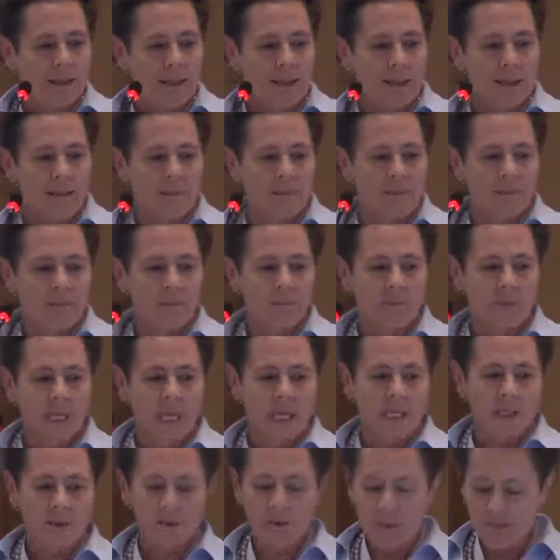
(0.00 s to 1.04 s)

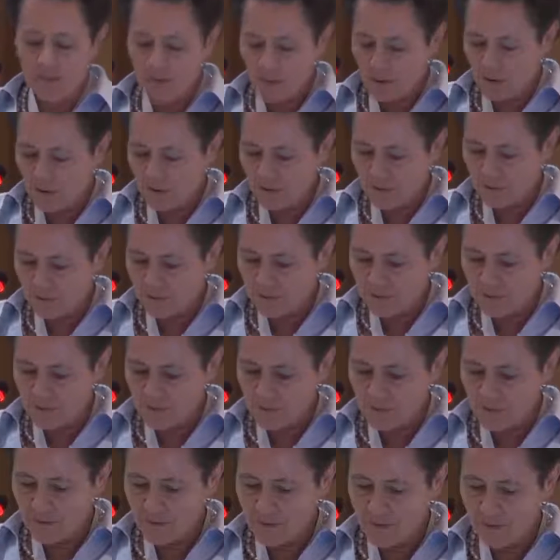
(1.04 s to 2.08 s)
As we move,
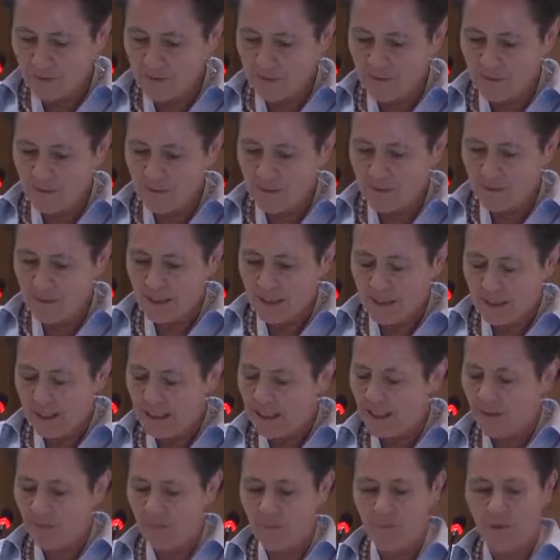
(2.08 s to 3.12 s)

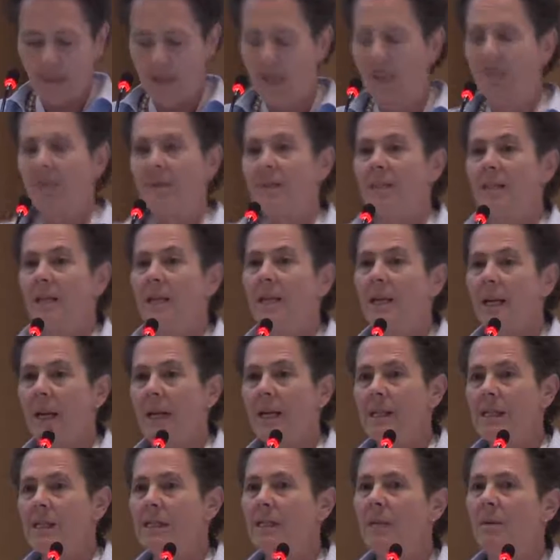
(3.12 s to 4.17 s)
if it's a
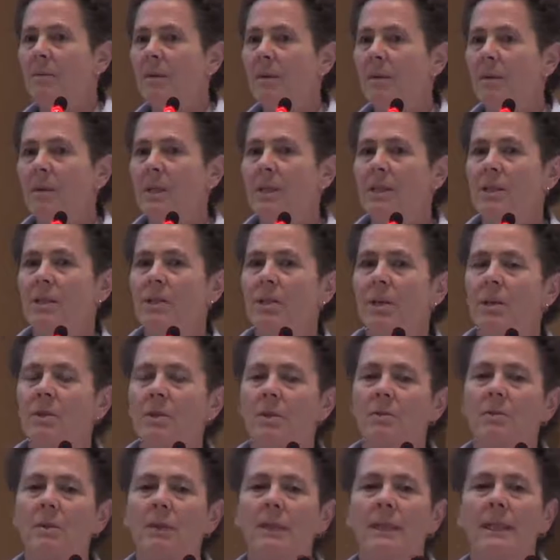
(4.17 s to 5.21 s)
yes and we want to
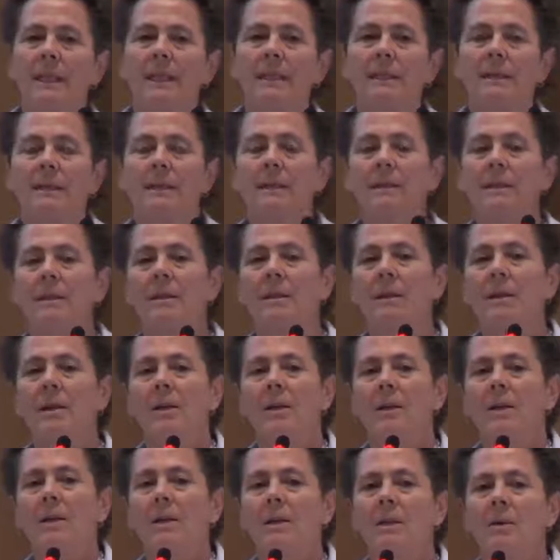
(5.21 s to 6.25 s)
start drilling,
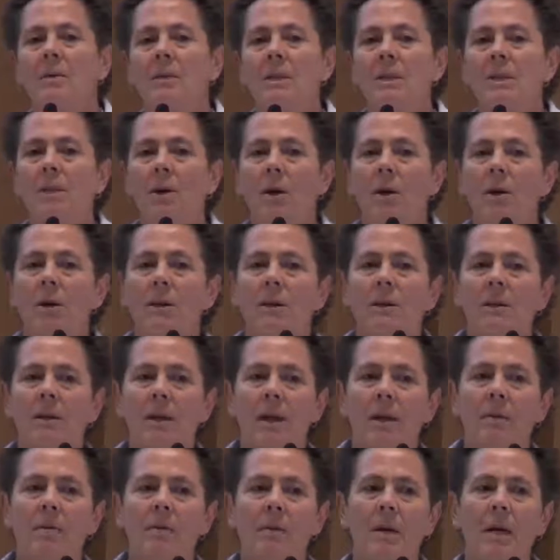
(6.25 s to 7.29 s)
we target
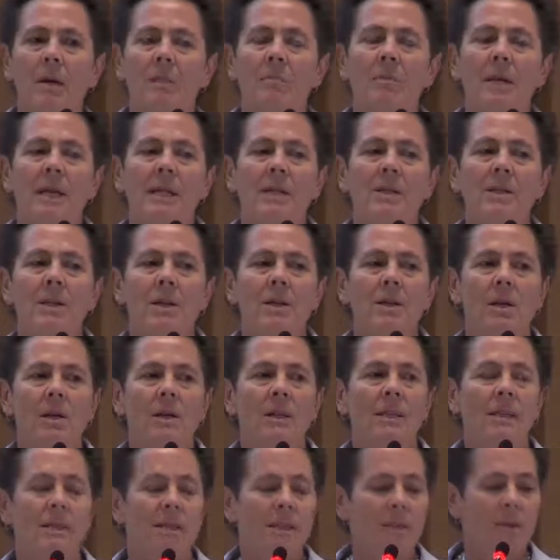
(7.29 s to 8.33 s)
that well based on our
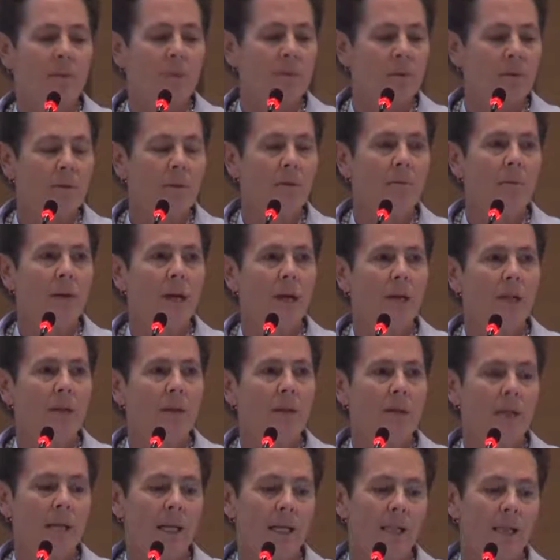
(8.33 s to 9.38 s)
conceptual
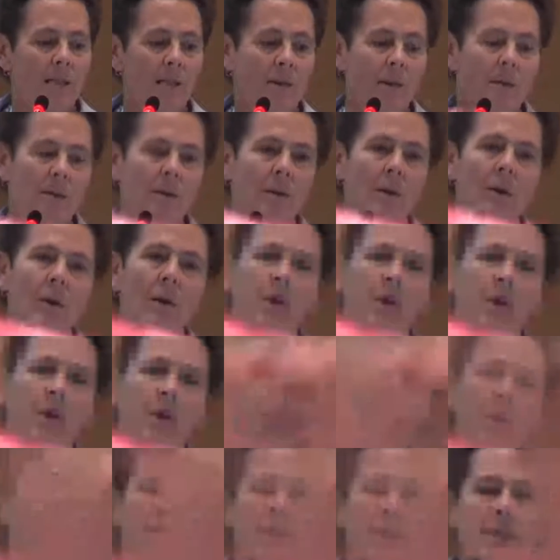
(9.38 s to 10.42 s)
model.
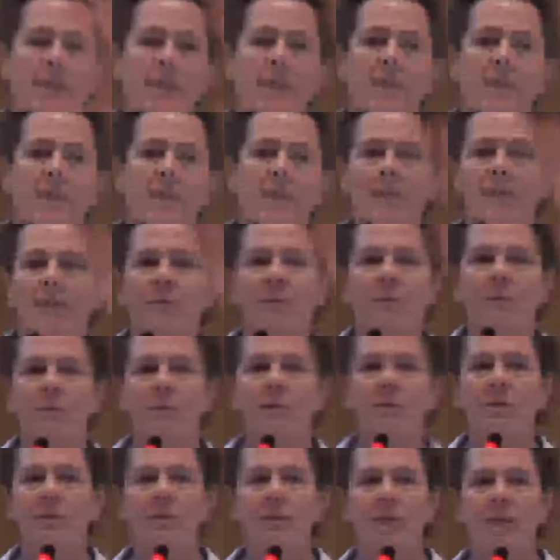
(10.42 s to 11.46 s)
The risk is, of
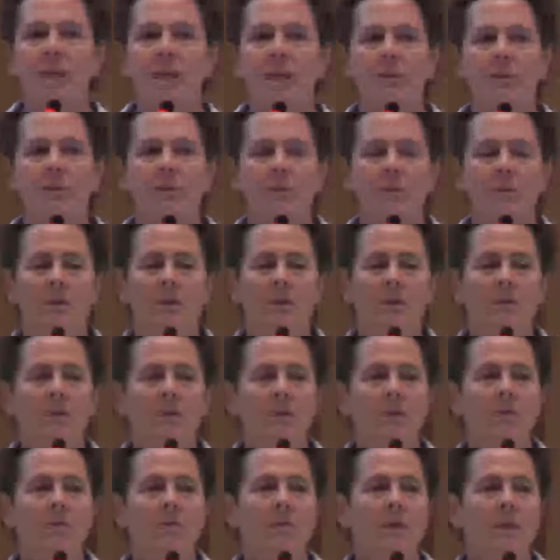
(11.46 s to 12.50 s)
course, that the
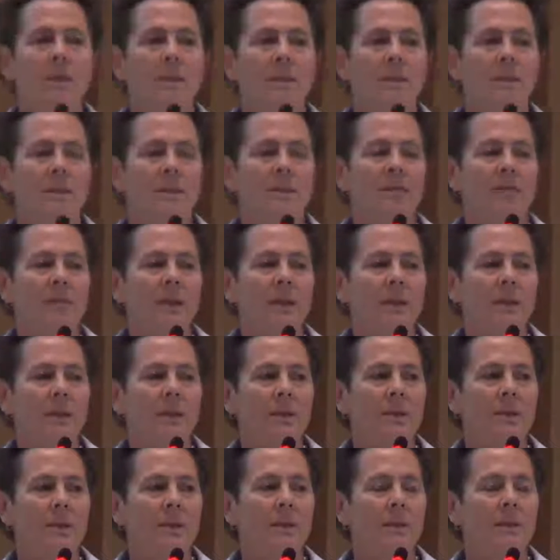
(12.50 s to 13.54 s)
first well is a
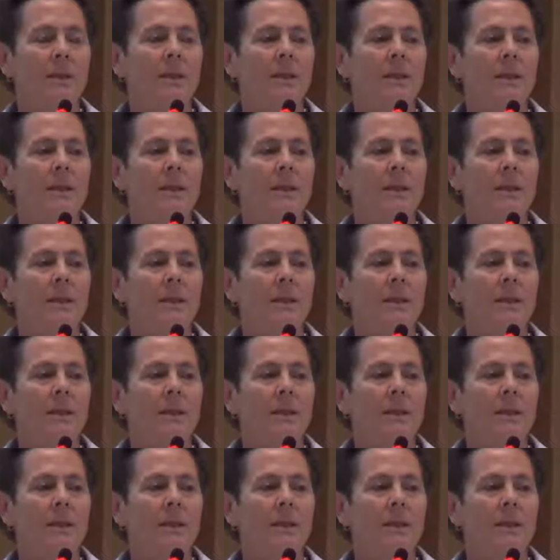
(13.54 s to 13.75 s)
failure.